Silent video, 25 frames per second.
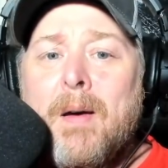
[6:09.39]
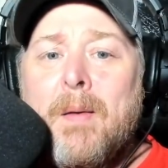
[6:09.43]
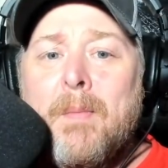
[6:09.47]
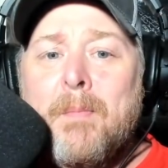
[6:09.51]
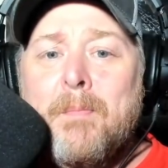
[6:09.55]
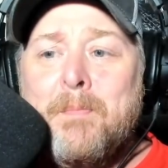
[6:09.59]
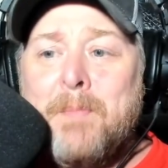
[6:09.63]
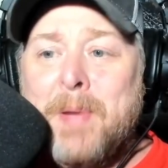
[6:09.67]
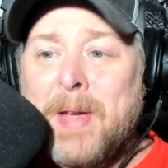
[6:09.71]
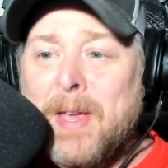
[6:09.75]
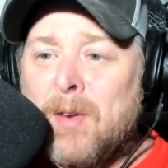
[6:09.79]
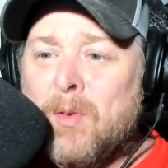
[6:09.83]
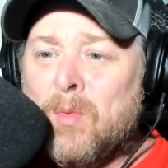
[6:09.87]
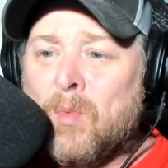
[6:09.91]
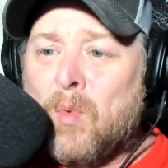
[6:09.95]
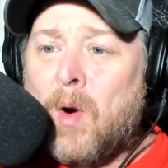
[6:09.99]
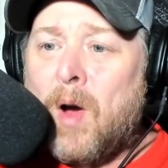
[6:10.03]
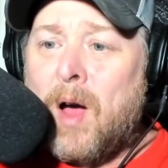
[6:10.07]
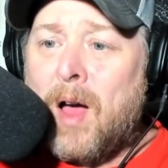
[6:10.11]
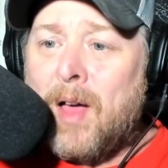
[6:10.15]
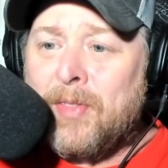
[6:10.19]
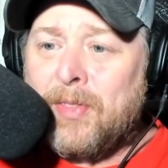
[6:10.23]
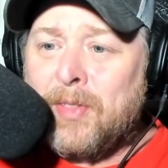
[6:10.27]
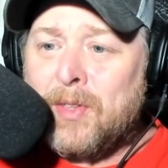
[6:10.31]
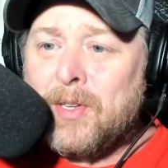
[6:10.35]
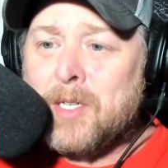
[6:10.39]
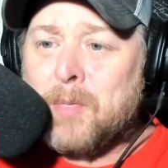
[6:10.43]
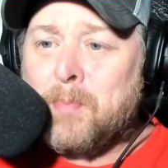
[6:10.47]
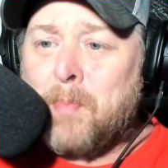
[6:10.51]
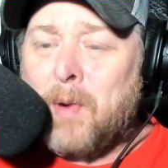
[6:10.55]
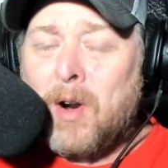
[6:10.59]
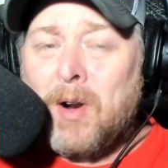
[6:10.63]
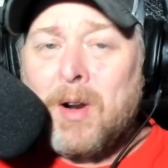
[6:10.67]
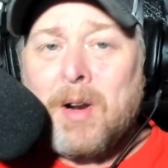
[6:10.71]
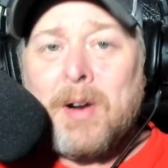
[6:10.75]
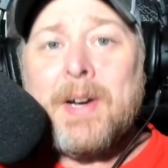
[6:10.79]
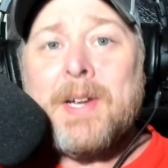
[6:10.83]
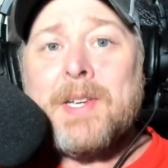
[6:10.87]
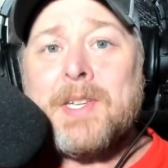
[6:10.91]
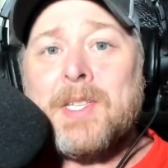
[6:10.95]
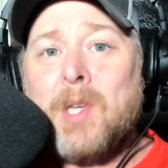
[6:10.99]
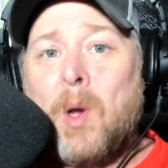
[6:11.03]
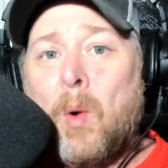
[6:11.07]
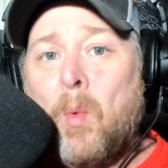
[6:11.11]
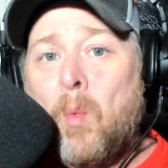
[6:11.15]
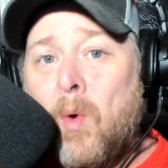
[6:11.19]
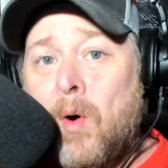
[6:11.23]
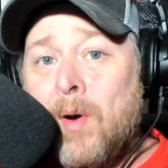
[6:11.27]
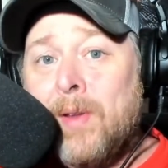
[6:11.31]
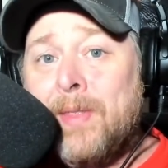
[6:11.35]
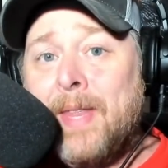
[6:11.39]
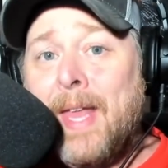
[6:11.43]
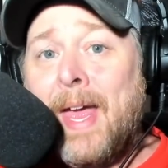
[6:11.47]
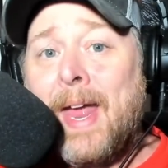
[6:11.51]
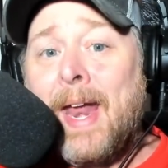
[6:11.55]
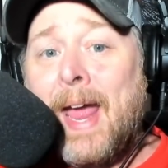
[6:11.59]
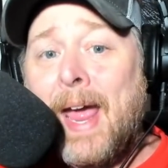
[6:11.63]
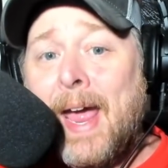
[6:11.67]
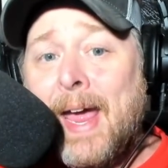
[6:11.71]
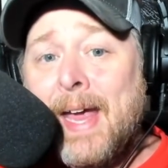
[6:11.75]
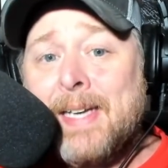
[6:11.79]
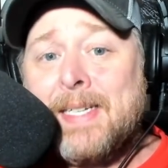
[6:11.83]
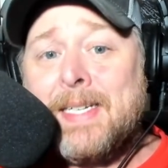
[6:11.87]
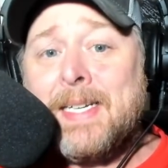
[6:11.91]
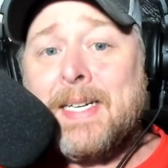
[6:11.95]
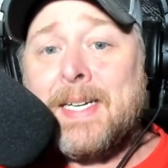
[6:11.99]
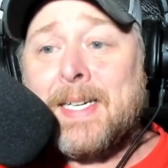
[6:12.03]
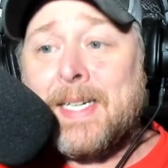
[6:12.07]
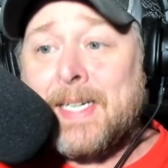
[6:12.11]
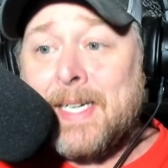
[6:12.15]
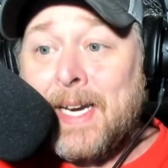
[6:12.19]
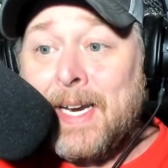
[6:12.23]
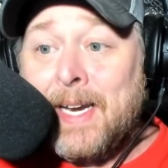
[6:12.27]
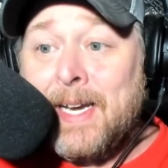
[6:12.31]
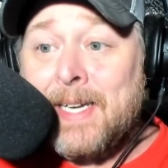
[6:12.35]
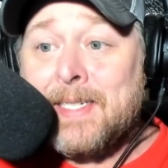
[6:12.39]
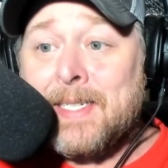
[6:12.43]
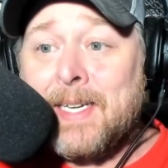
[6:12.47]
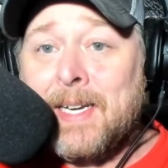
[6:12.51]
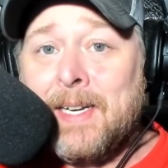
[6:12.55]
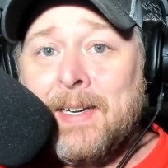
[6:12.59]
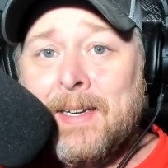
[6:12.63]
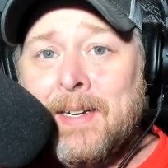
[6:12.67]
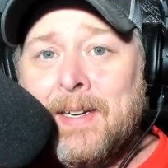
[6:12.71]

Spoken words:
Ben Roethlisberger is the one that had to get